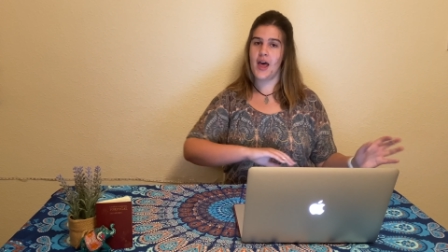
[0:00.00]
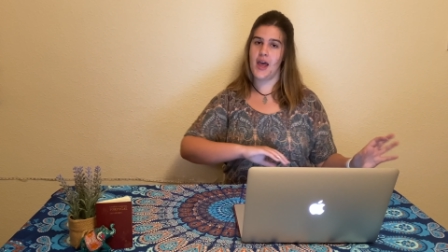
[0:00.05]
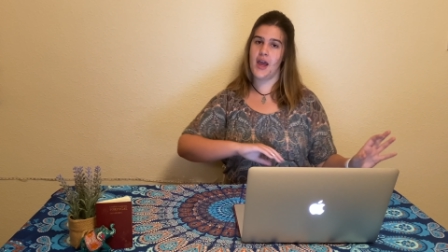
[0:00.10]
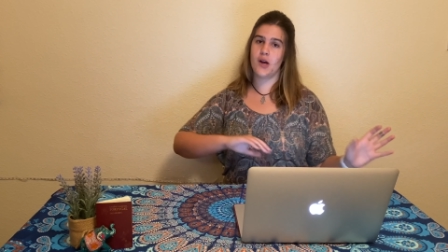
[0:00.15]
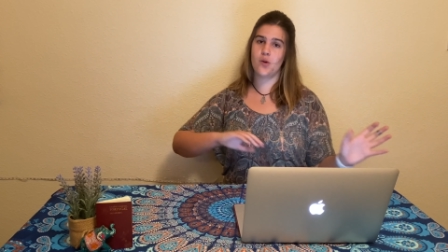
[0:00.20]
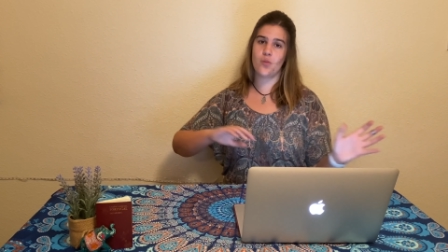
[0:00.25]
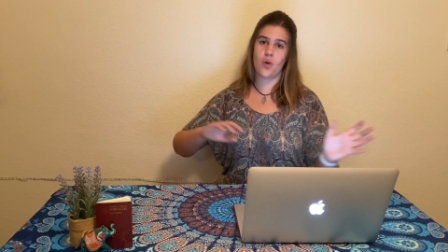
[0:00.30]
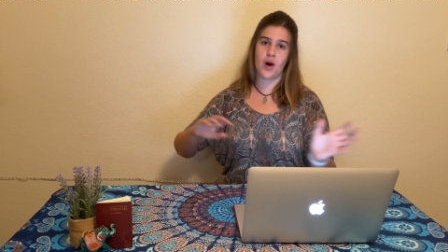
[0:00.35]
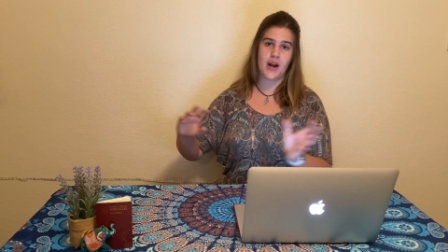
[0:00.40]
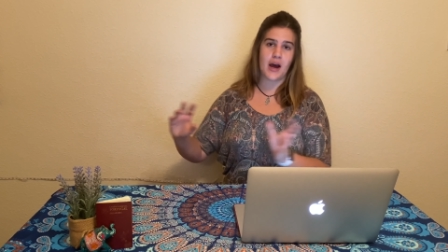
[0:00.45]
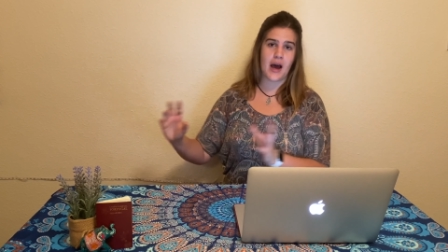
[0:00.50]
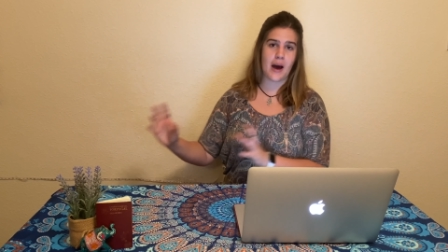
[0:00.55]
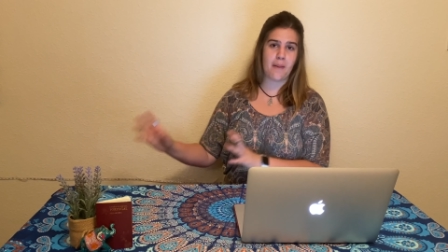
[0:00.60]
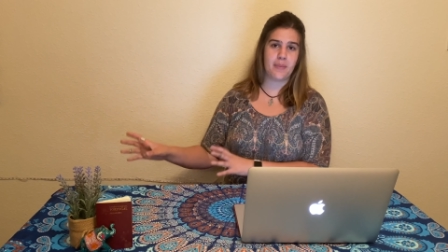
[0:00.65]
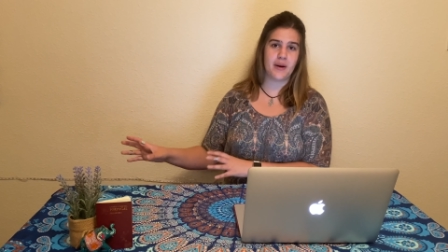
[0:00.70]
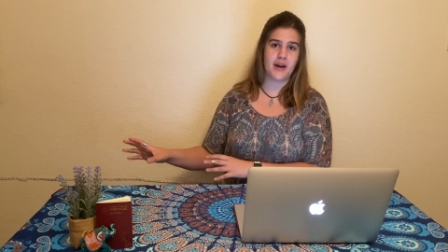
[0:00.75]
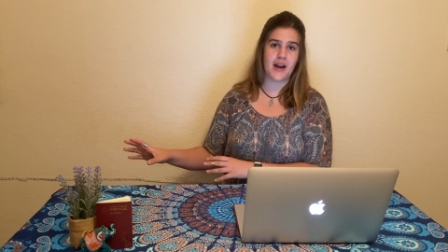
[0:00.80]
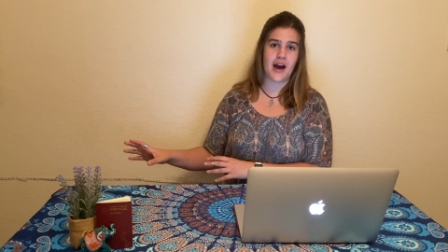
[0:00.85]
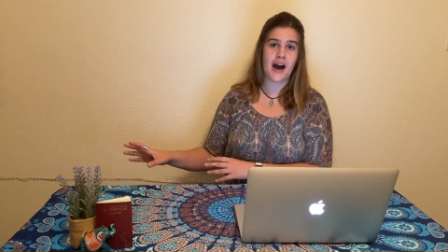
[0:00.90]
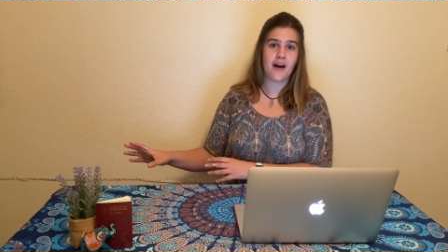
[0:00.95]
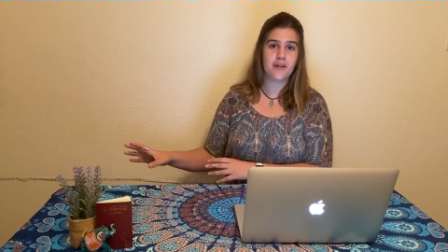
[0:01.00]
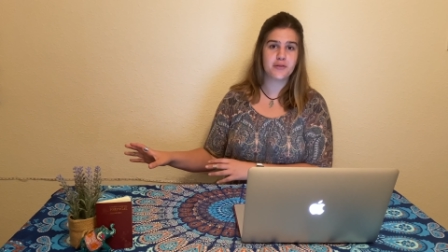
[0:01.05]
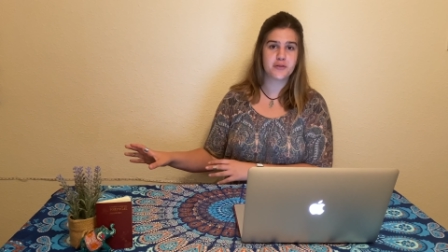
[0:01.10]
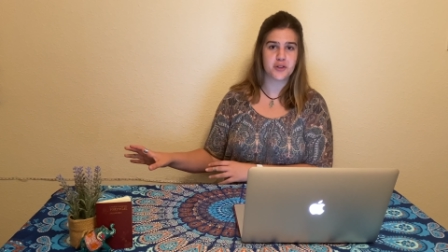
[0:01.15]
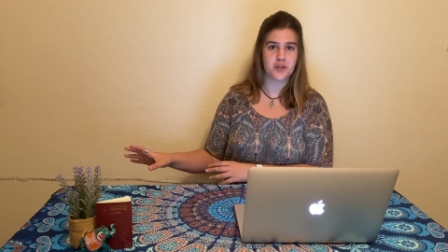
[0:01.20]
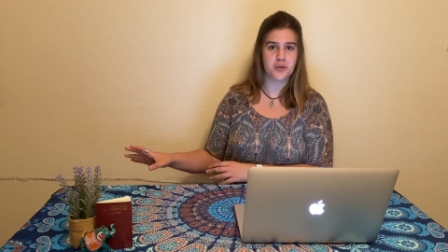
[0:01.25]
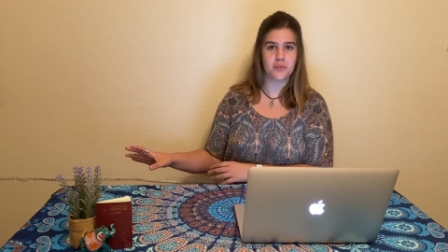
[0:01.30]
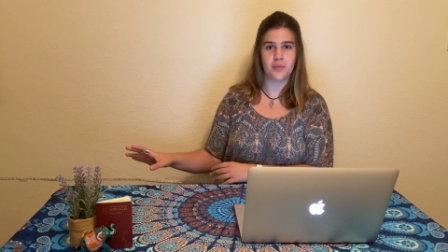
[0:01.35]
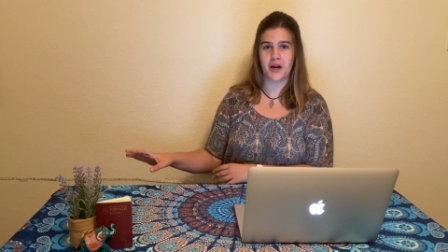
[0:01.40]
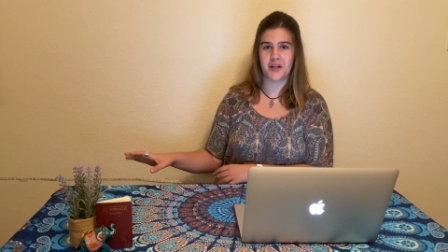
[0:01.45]
and what happened
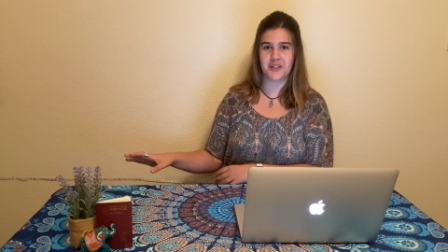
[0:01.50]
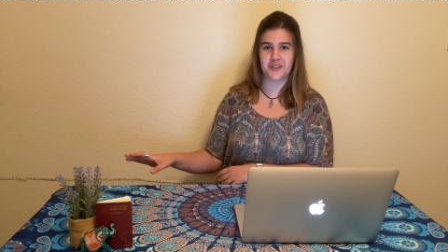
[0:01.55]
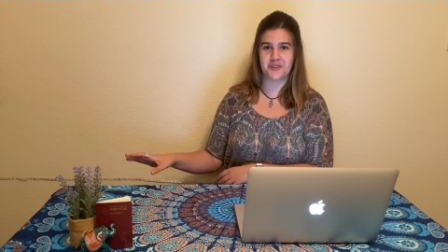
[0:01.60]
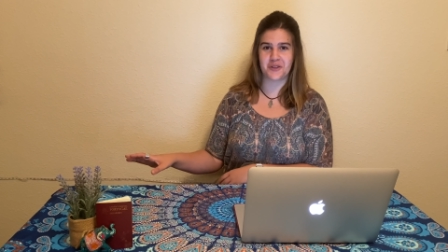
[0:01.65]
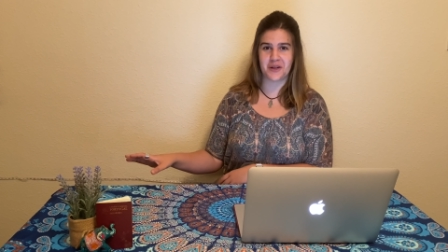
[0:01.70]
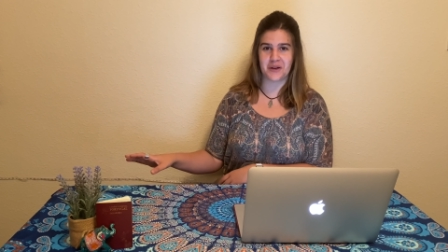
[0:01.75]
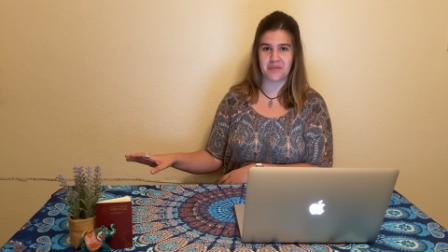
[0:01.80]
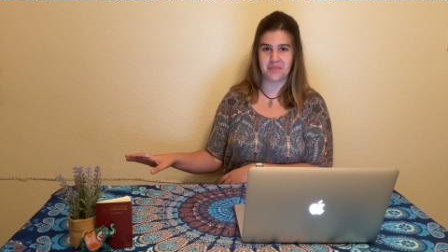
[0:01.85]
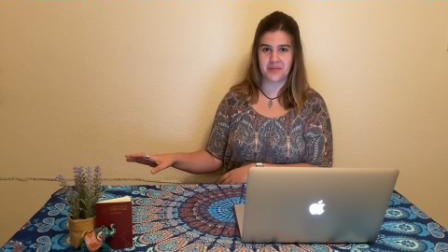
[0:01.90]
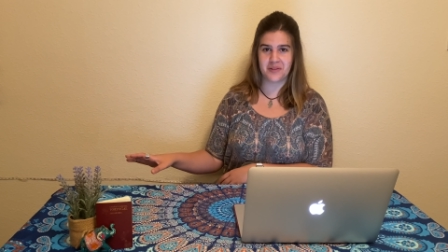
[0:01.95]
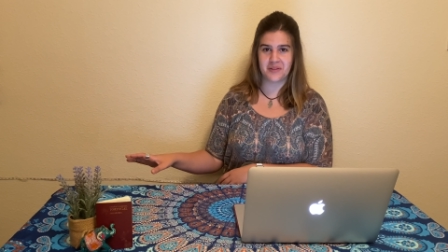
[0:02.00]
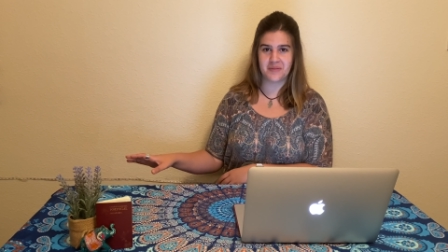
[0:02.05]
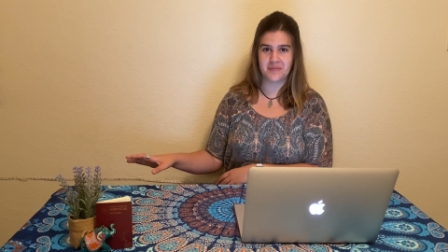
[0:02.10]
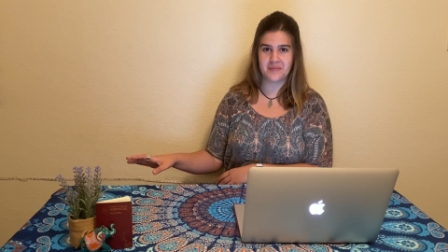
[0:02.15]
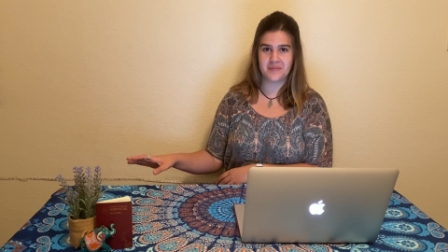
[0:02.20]
after my trip.